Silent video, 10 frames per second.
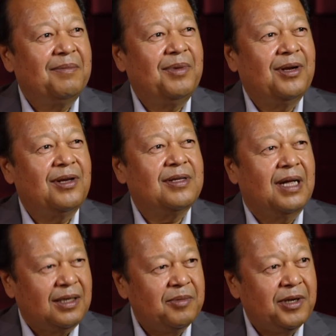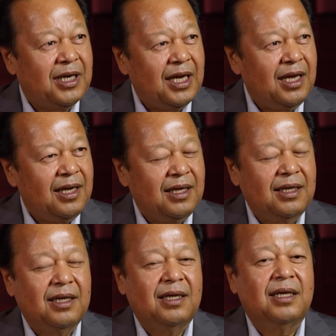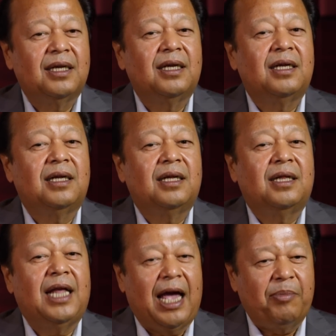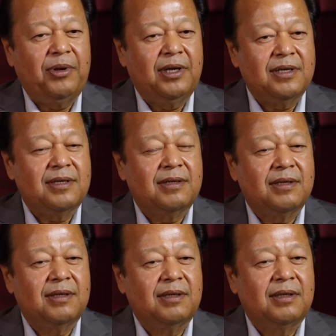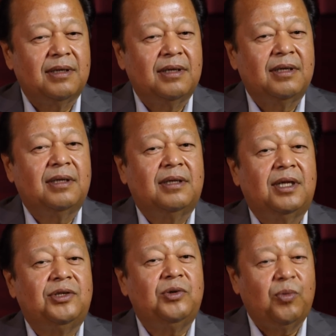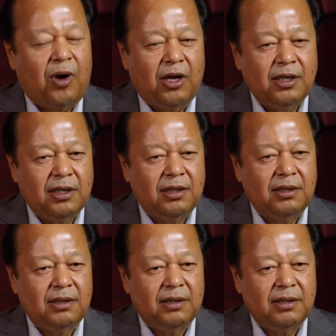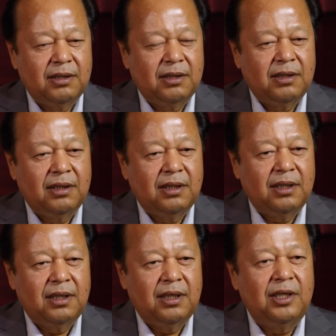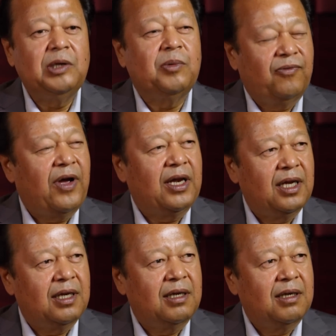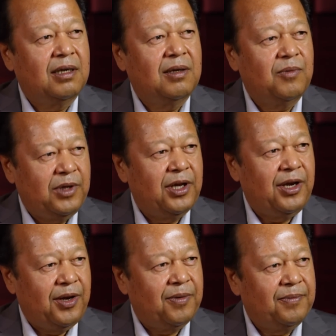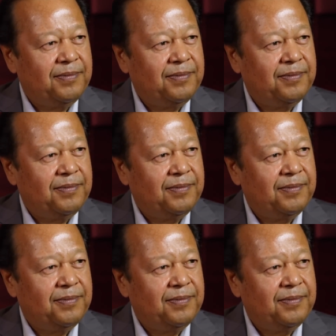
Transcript: because ultimately the happiness that you want, you will find it within you.